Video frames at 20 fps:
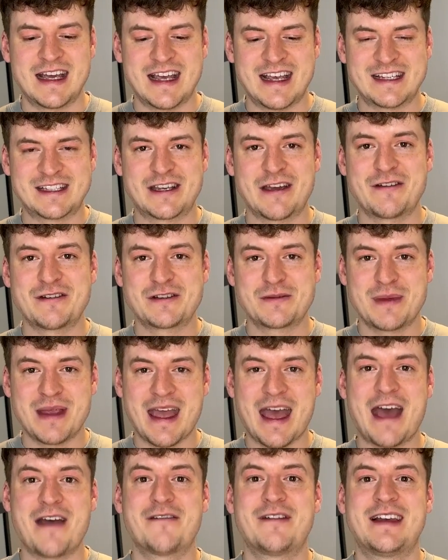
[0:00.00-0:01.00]
is going to be
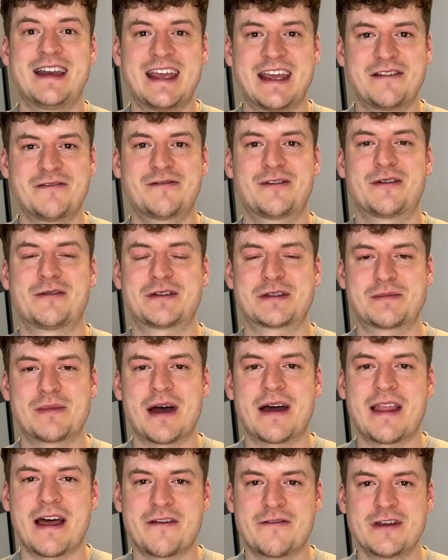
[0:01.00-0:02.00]
heavily influenced
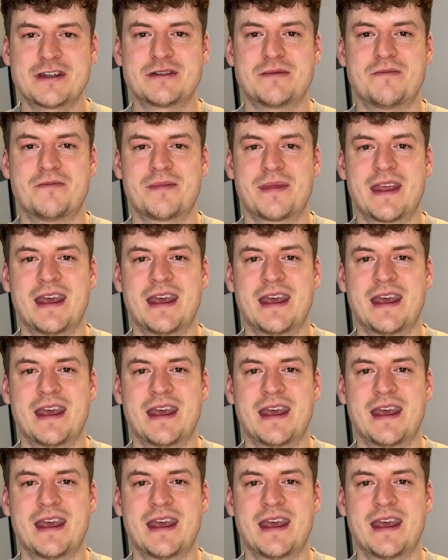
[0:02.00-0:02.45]
by that vision.